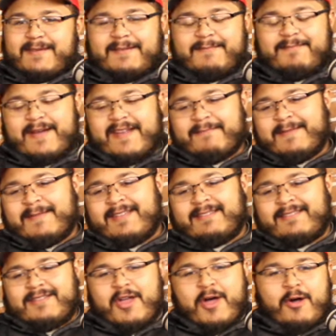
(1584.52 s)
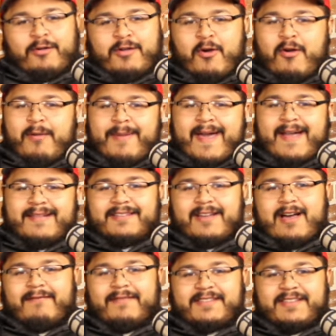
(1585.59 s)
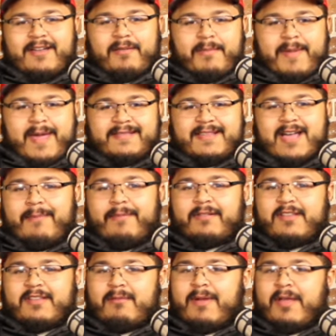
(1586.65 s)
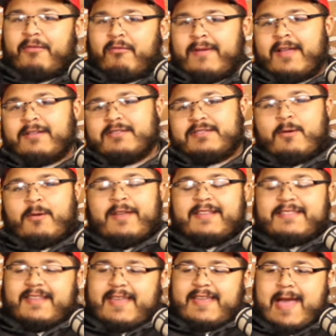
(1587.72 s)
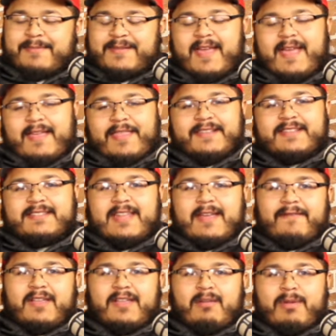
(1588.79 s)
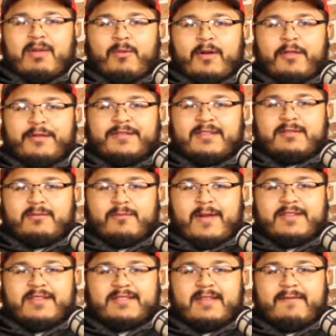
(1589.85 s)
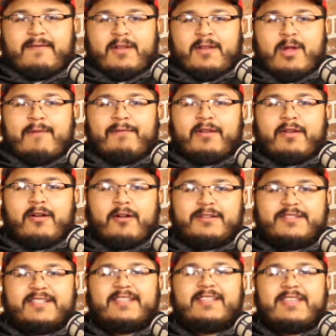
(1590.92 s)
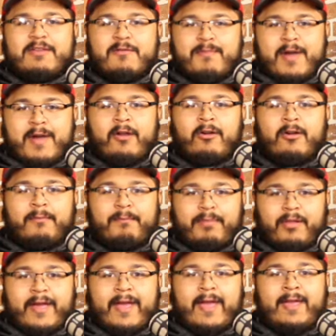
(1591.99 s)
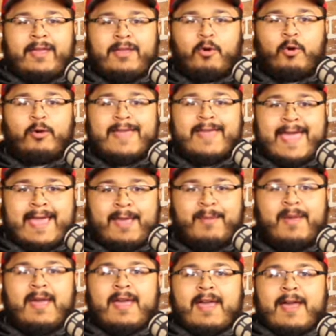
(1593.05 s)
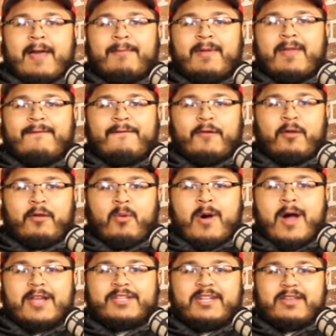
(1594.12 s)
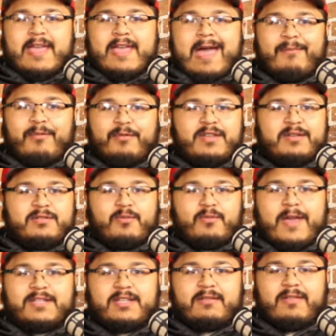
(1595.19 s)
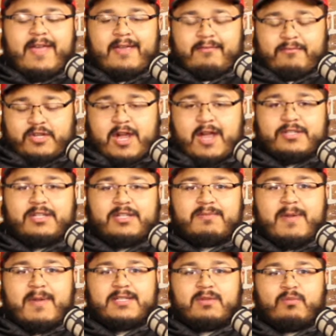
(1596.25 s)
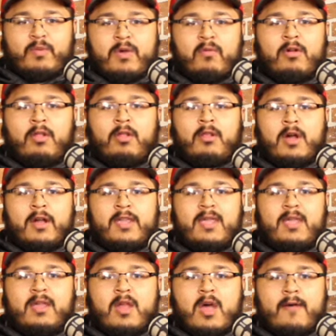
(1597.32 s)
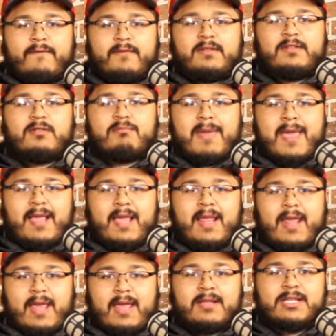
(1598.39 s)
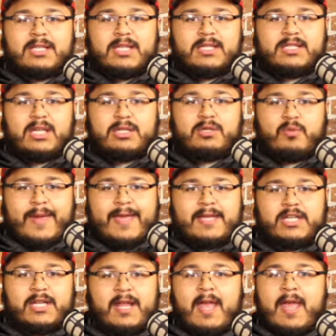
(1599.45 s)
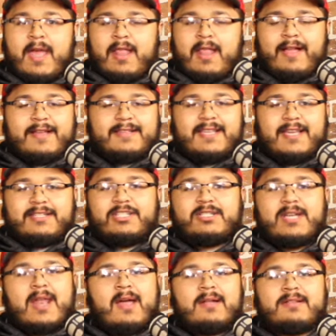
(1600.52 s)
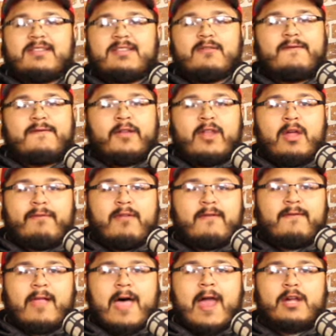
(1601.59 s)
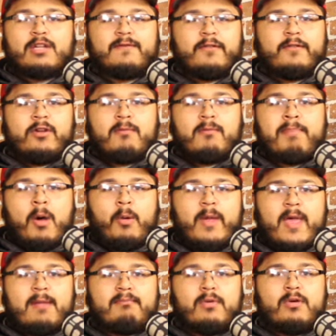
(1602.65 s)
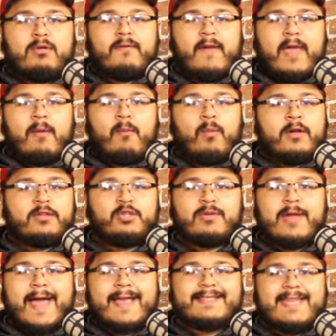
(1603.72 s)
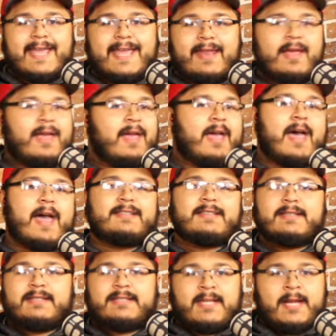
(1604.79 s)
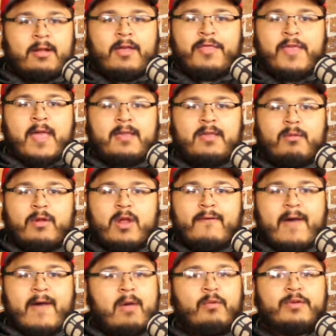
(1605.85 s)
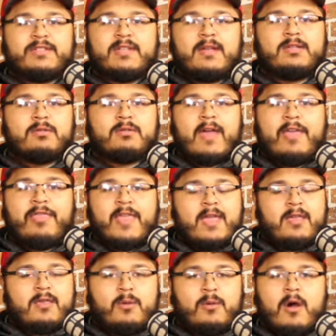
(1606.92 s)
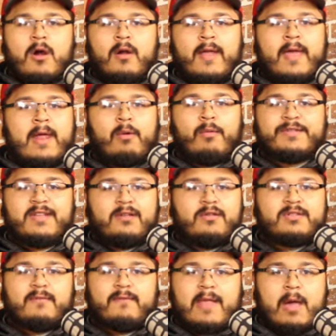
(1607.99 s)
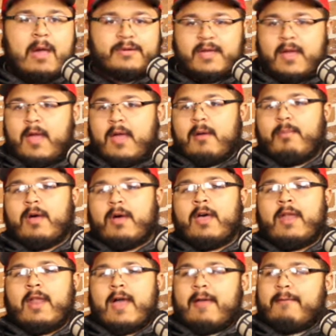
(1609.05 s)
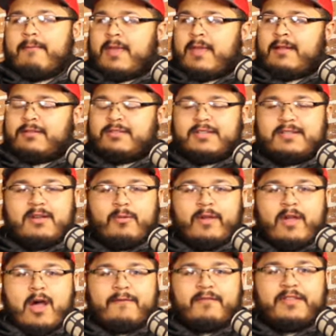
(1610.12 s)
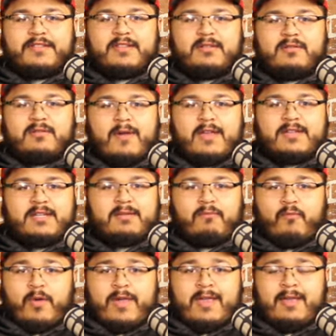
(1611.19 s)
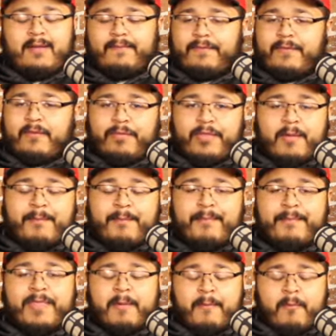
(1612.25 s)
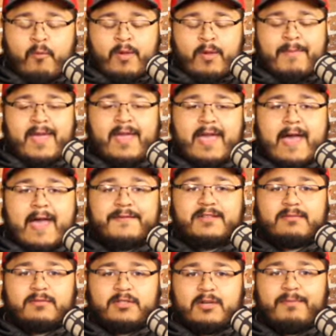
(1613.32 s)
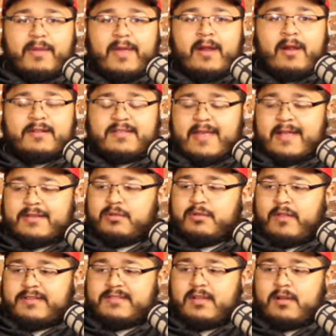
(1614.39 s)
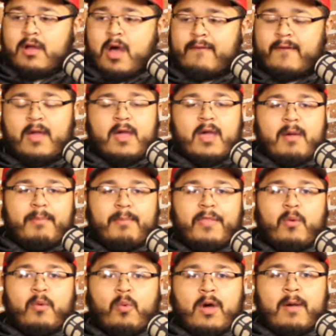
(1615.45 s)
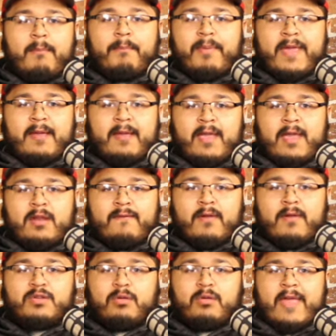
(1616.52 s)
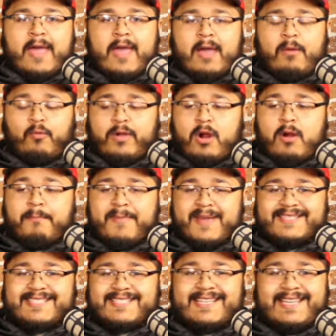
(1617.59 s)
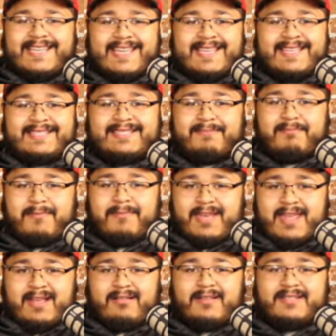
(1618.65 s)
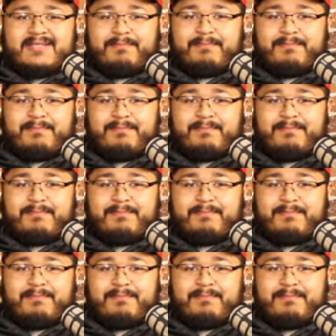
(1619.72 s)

me. But, I mean, no, going back to obviously on the main topic, talking about the Rangers going against the Caps, this is definitely going to be one of those situations. If you don't have the curse, you better play your game. I mean, for the Washington Capitals situation, like Josh just mentioned, we were lucky enough to make it into this situation. Like I said, shout out to you, Philadelphia Flyers, for your bonehead move and what you guys did. I sincerely thank you enough. I will send you a thank you card, and I will send you some flowers. But, I mean, just going off of the situation, we may have some good players that you listed off, but the one big individual that we are missing is Nicholas